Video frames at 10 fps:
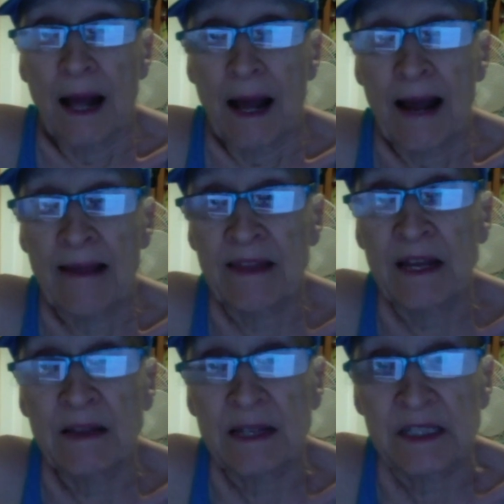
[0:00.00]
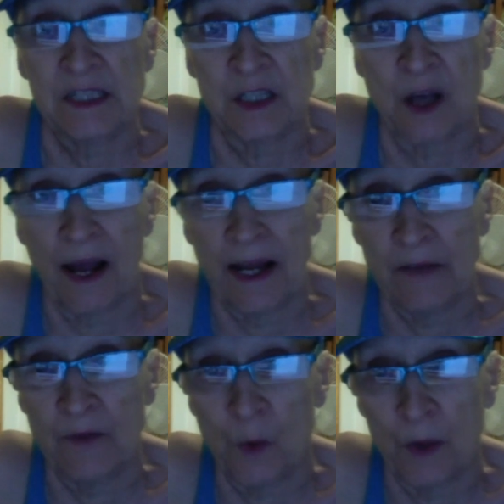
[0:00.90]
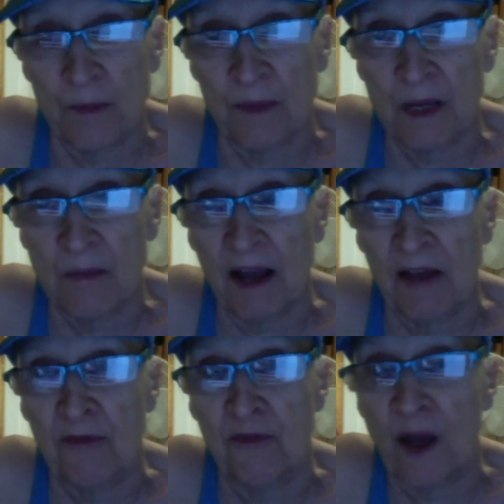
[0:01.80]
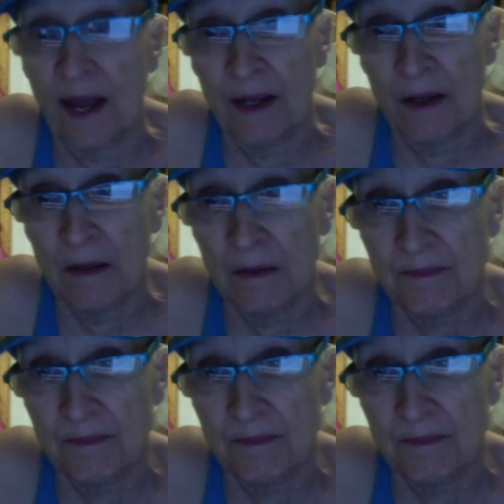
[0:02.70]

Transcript: I think this is kind of going to be my final,